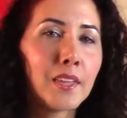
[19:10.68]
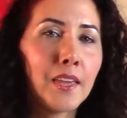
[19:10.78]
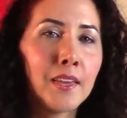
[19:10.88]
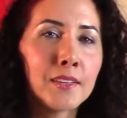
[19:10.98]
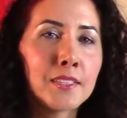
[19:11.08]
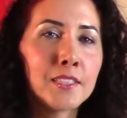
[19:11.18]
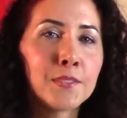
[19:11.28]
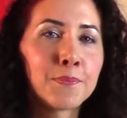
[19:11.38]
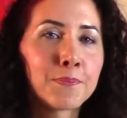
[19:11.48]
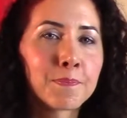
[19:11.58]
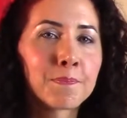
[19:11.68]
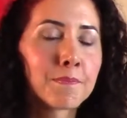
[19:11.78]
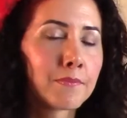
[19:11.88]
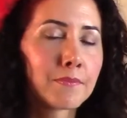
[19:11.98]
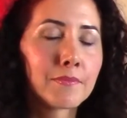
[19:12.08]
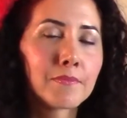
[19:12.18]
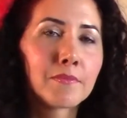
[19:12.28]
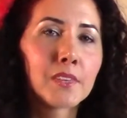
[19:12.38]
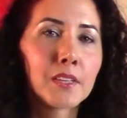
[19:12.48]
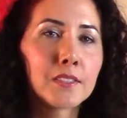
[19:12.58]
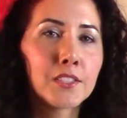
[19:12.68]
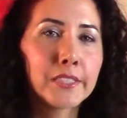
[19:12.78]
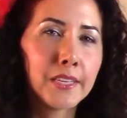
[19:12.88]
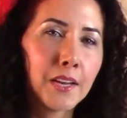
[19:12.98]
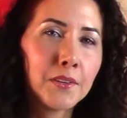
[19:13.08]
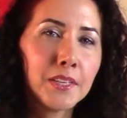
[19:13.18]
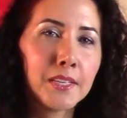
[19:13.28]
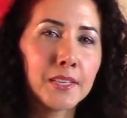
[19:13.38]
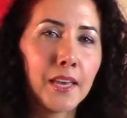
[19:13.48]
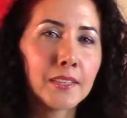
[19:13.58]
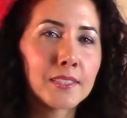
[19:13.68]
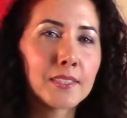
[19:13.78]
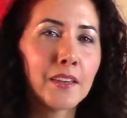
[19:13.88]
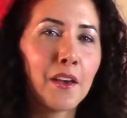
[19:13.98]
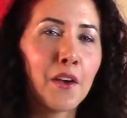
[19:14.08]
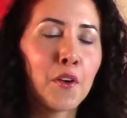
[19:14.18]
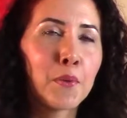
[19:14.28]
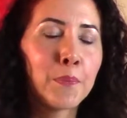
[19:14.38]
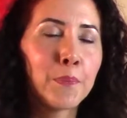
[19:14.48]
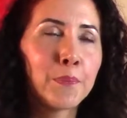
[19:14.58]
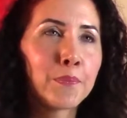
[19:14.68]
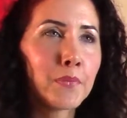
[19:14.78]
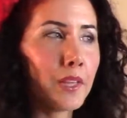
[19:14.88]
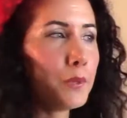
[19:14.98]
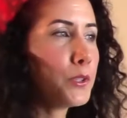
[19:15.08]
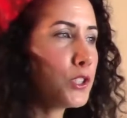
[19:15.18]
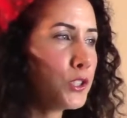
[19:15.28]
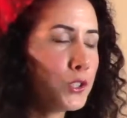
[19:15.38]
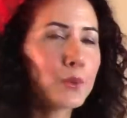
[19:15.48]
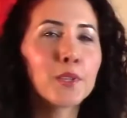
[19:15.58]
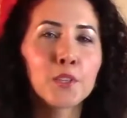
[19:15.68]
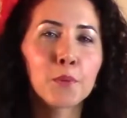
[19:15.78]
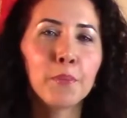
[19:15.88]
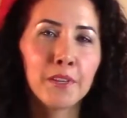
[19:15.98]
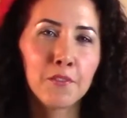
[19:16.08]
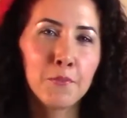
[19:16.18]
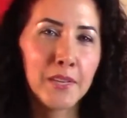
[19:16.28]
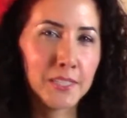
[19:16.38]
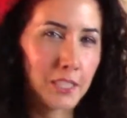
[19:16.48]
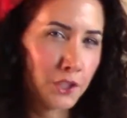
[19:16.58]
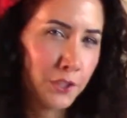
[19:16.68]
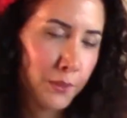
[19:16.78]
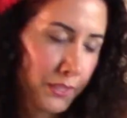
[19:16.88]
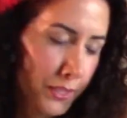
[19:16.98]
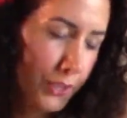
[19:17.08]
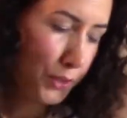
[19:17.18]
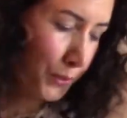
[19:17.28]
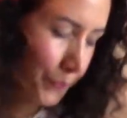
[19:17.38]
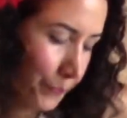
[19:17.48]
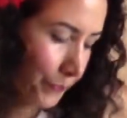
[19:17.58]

and just get out and connect. I think we should do a little bit of a meditation though. So let's do